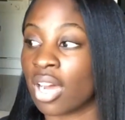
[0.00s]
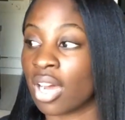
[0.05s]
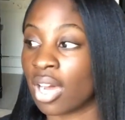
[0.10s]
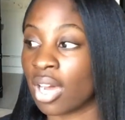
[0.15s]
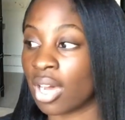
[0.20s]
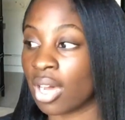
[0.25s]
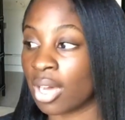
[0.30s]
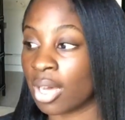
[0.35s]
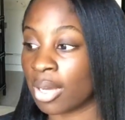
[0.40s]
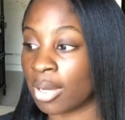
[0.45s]

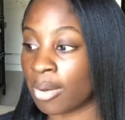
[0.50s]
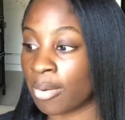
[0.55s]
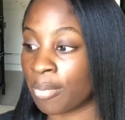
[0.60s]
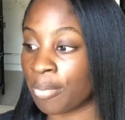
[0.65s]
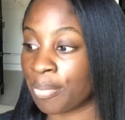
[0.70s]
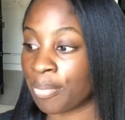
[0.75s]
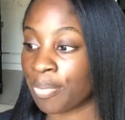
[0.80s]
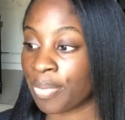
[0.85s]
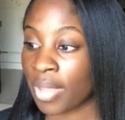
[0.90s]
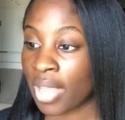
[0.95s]

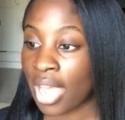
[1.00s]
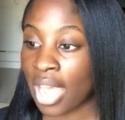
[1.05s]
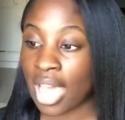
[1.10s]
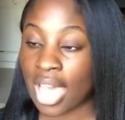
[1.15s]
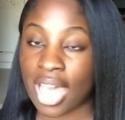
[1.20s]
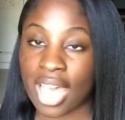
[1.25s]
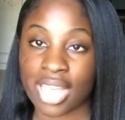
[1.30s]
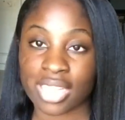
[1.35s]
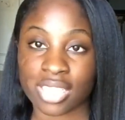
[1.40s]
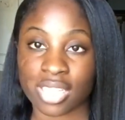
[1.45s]
Um,
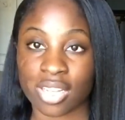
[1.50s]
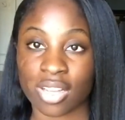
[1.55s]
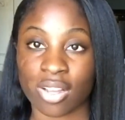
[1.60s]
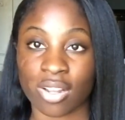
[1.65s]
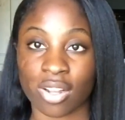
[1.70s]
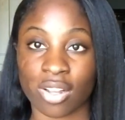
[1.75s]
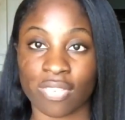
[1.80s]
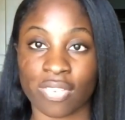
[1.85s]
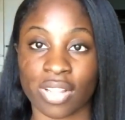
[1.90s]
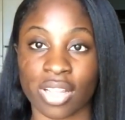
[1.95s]
I had to
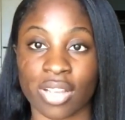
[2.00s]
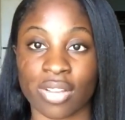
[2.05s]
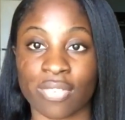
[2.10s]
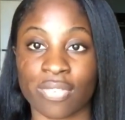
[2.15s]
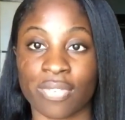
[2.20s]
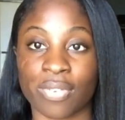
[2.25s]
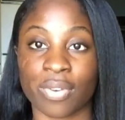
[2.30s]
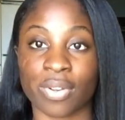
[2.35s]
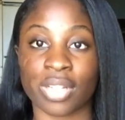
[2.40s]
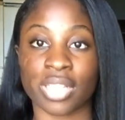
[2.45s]
cut off
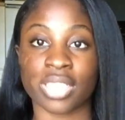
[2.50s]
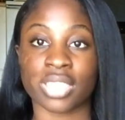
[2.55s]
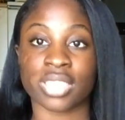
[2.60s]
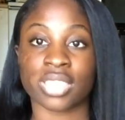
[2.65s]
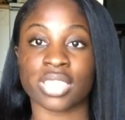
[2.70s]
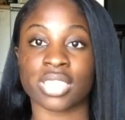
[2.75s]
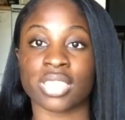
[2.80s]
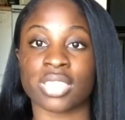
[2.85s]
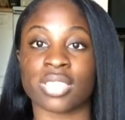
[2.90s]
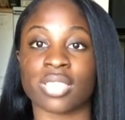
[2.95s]
like four
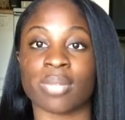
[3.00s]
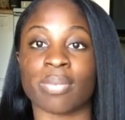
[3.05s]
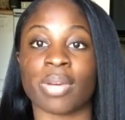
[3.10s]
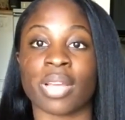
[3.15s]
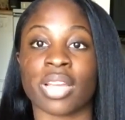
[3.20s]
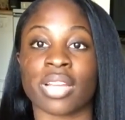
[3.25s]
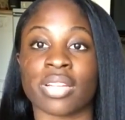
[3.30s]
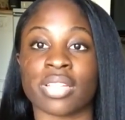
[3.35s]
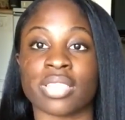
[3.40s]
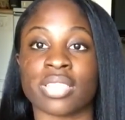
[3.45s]
inches, so my
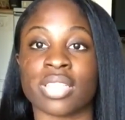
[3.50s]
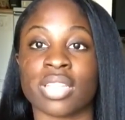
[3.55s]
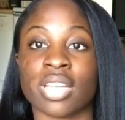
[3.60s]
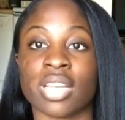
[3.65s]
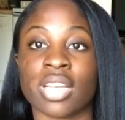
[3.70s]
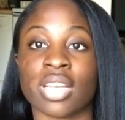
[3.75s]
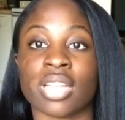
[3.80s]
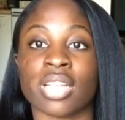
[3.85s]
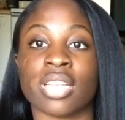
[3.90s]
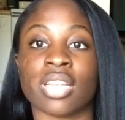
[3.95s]
hair is
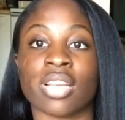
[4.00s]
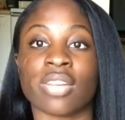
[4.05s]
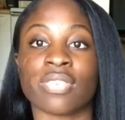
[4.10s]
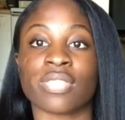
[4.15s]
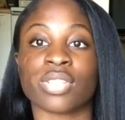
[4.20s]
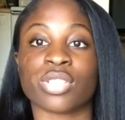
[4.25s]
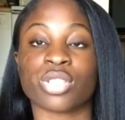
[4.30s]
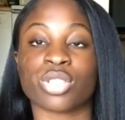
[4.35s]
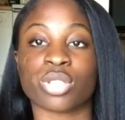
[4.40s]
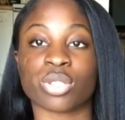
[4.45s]

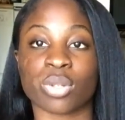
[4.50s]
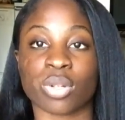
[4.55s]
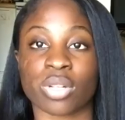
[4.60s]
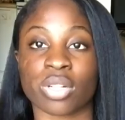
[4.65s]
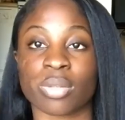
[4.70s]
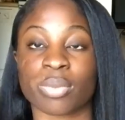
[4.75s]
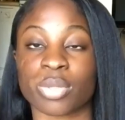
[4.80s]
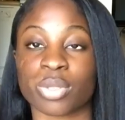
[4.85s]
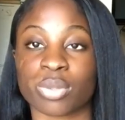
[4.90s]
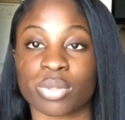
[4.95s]
definitely
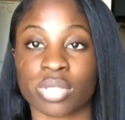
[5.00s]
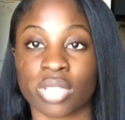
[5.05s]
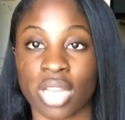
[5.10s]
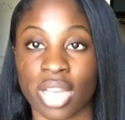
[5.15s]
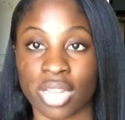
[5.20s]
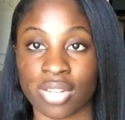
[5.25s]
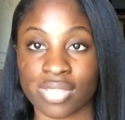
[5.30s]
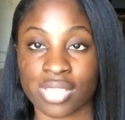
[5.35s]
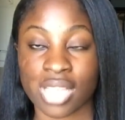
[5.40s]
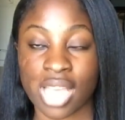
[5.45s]
shorter, which was
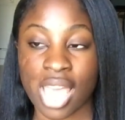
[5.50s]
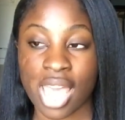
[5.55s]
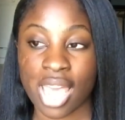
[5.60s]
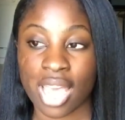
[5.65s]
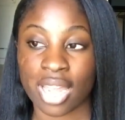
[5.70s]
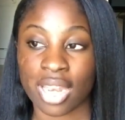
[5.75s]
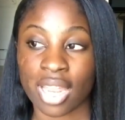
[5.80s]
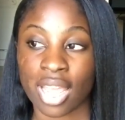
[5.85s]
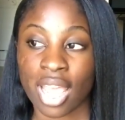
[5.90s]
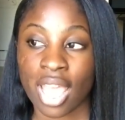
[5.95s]
kind of
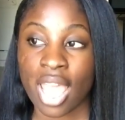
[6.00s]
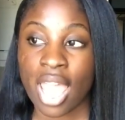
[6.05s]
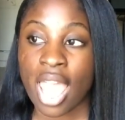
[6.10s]
sad.